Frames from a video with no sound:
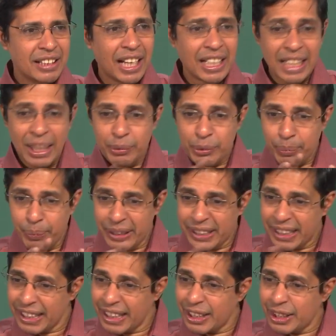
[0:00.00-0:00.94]
and I am
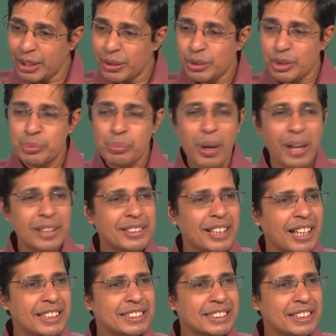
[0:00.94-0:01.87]
splitting it into small
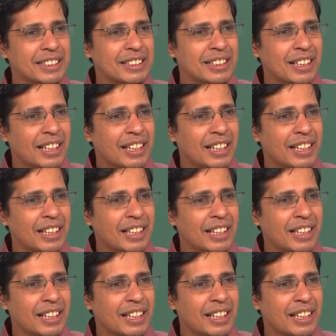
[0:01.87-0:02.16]
tasks